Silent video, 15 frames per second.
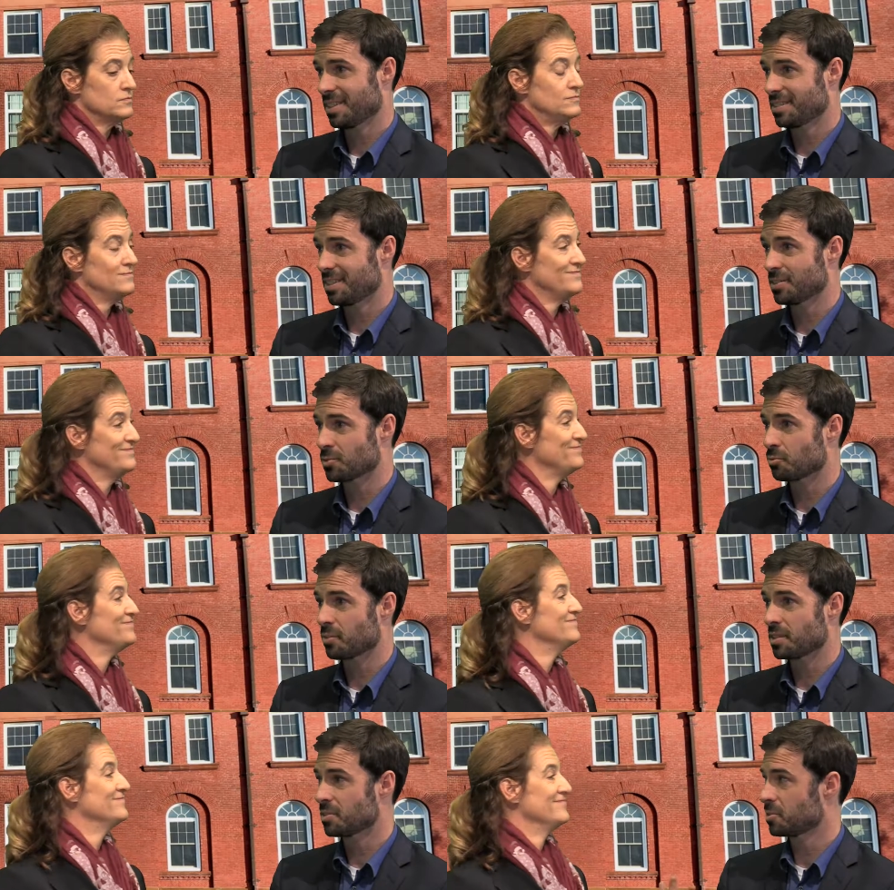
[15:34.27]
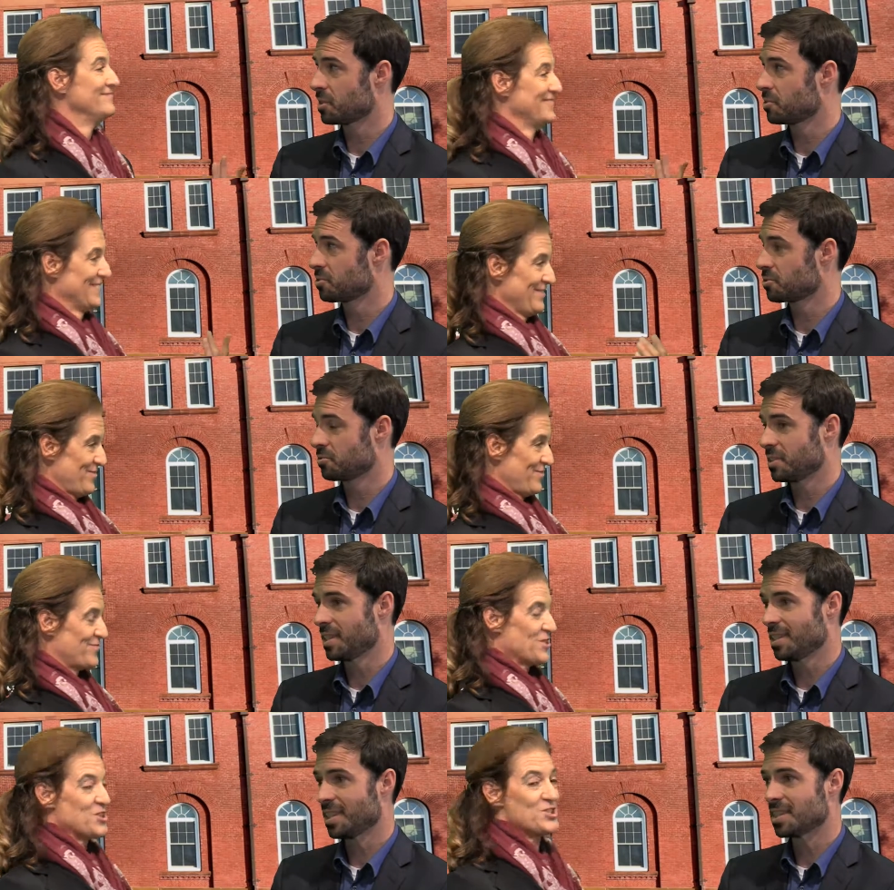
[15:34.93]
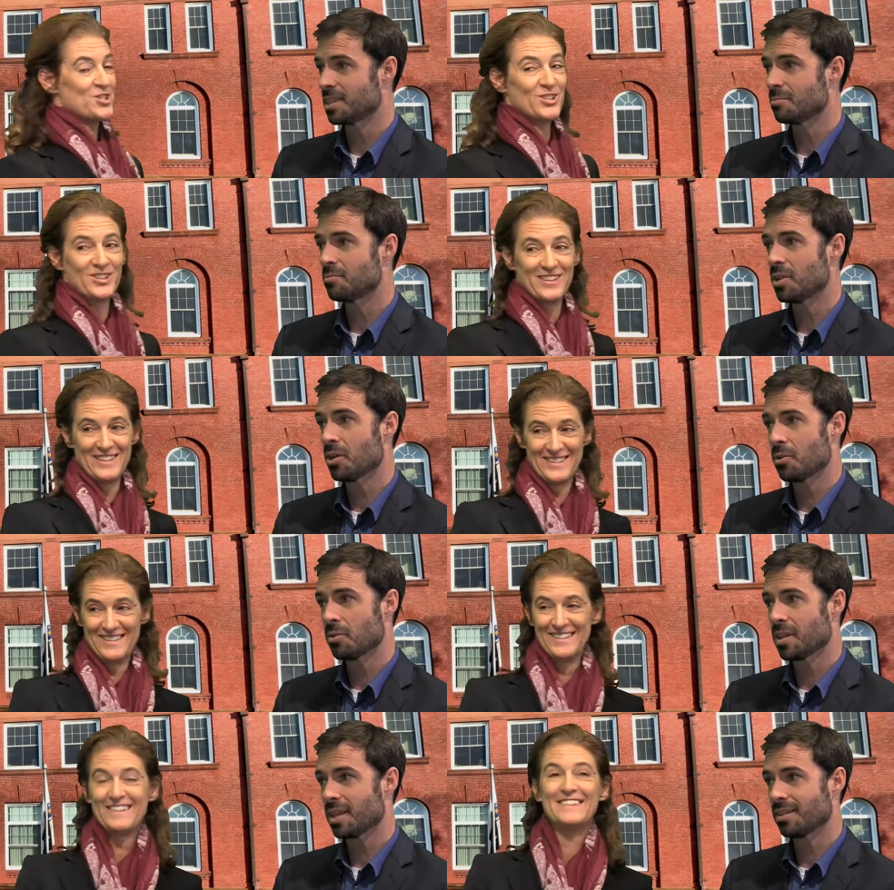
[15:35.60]
Speaker 1: seasonal rental on your street, let sure. them
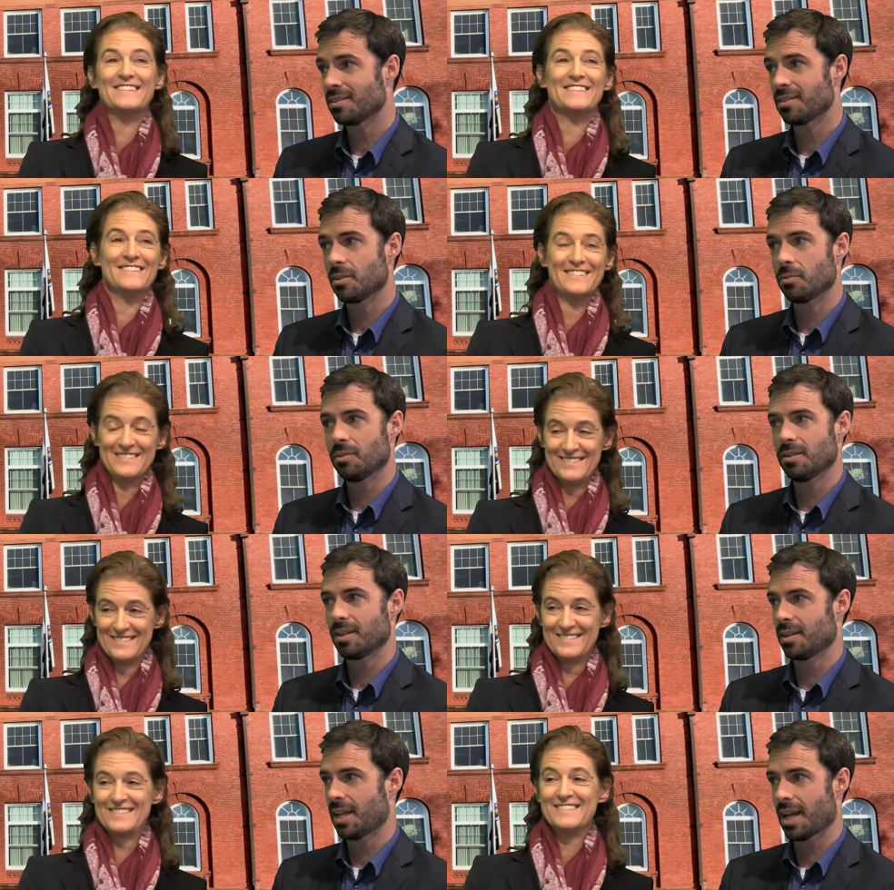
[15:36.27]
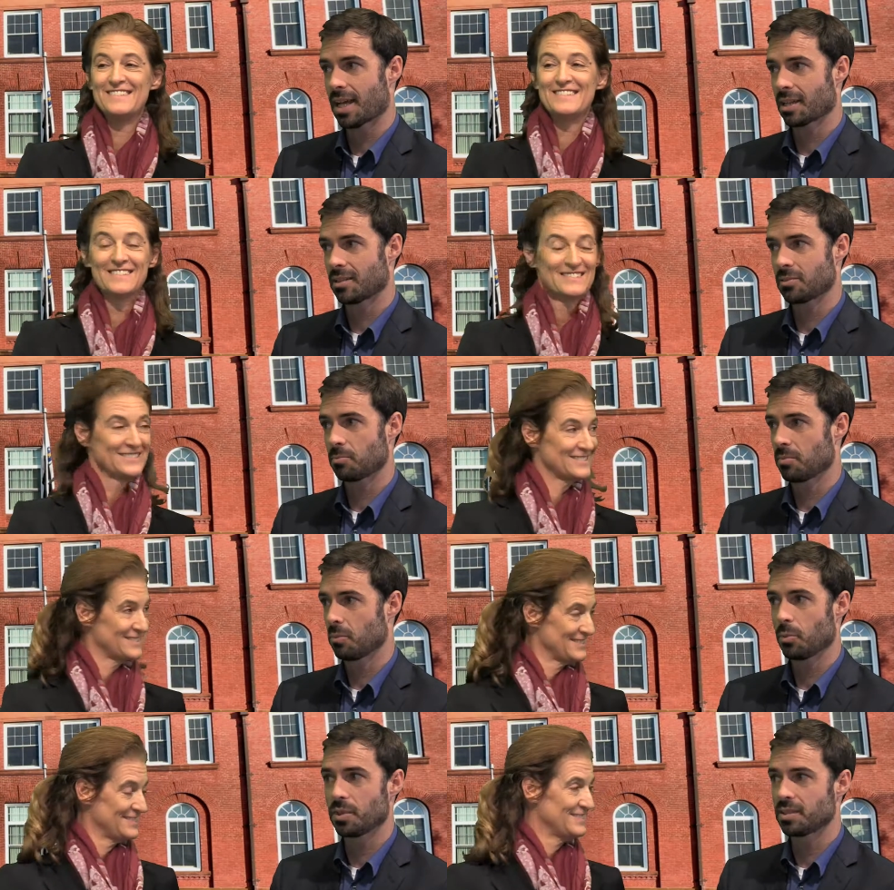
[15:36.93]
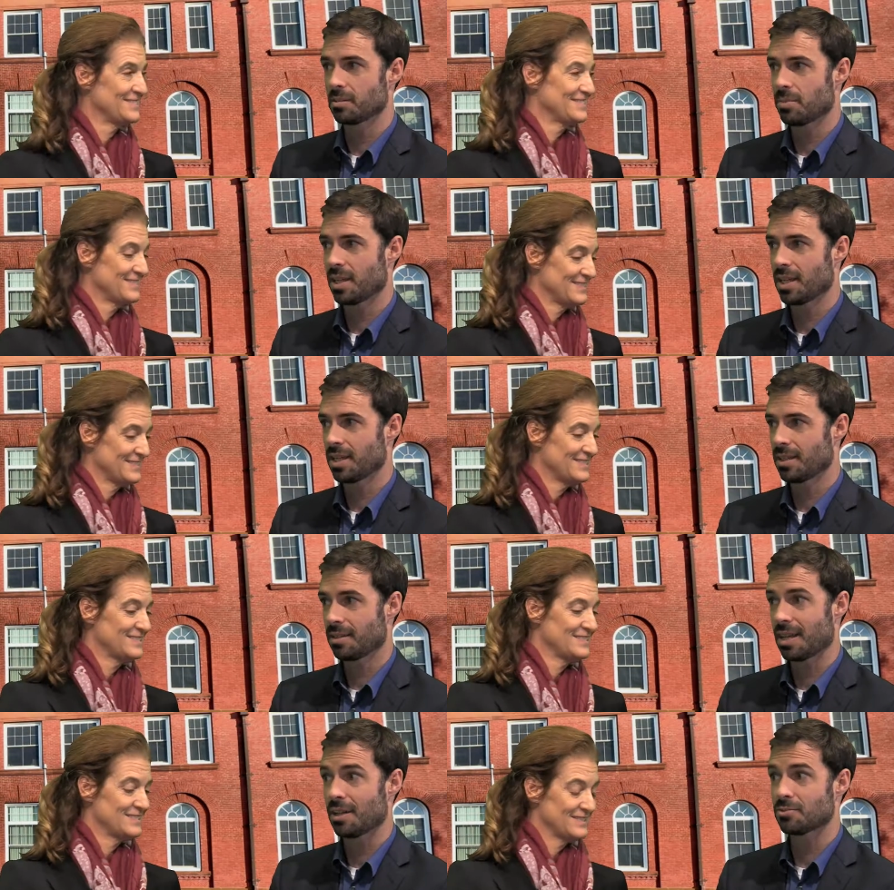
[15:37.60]
know that, that, that HAC is willing to pay a
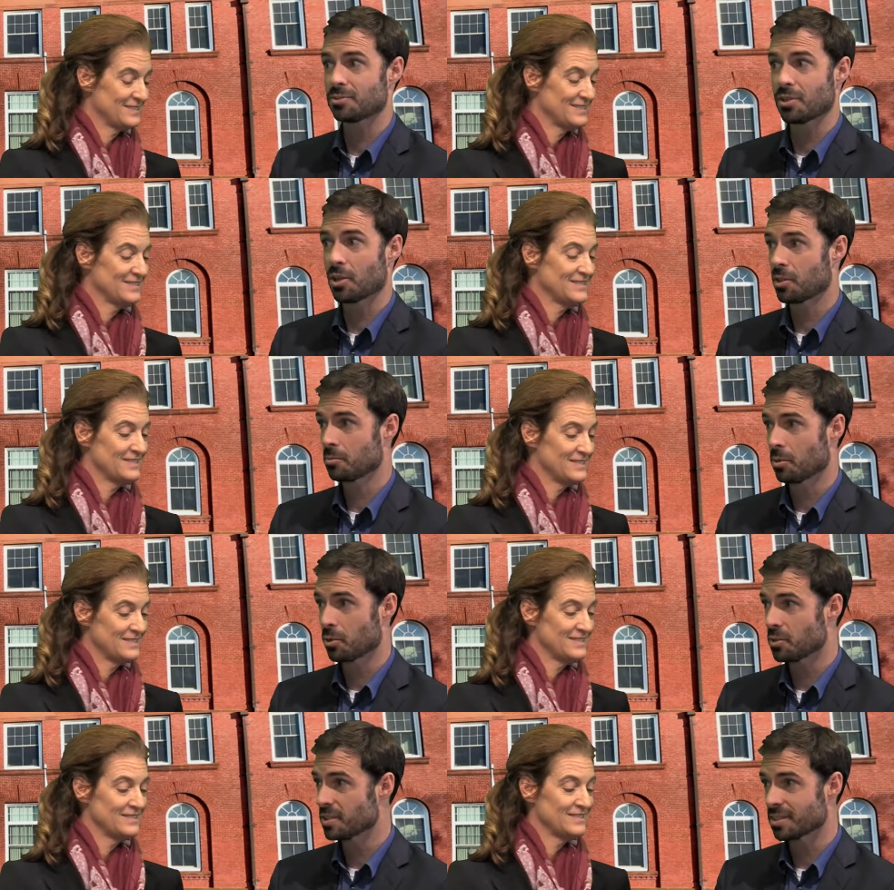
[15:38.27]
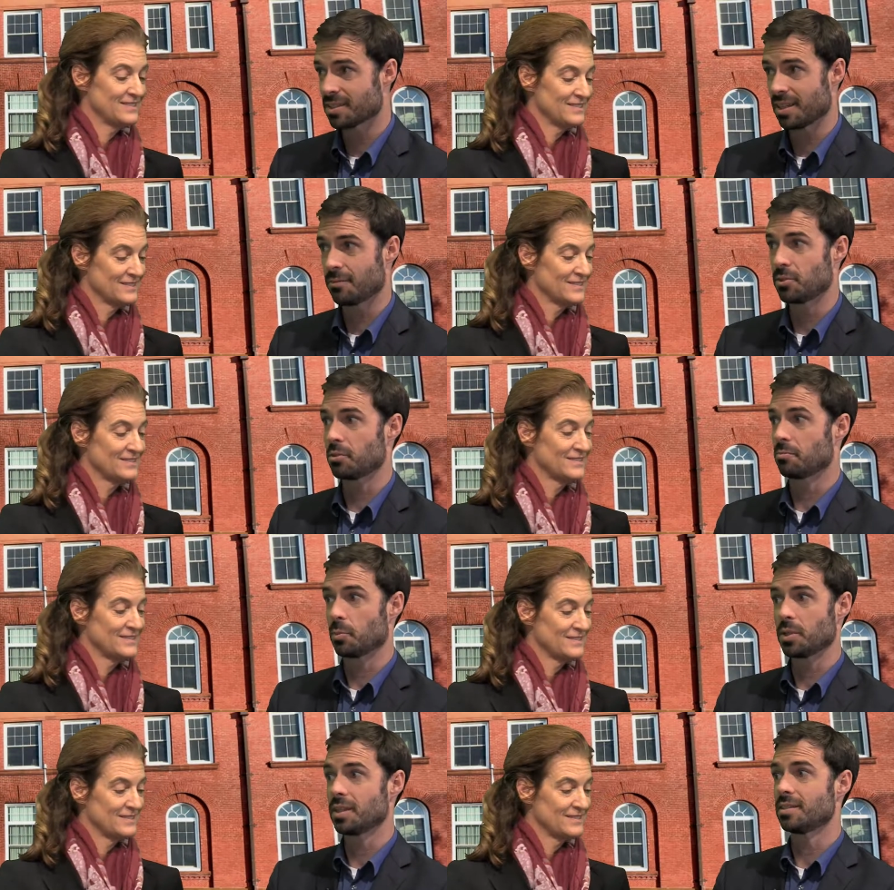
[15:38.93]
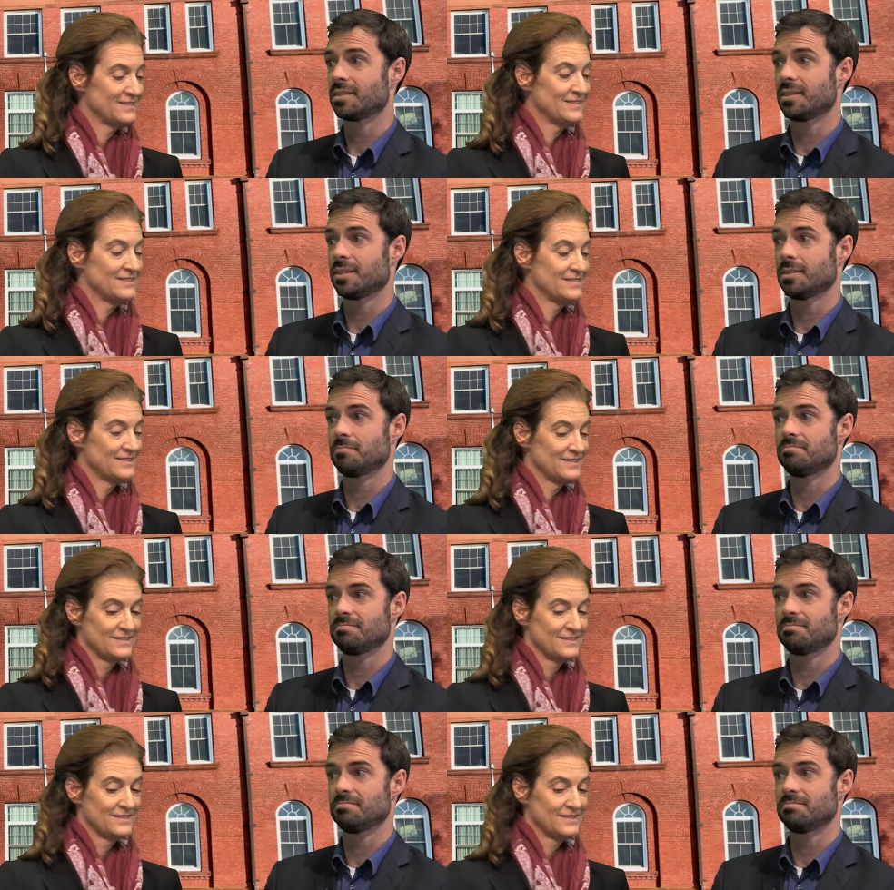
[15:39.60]
thousand dollar bonus if you're willing to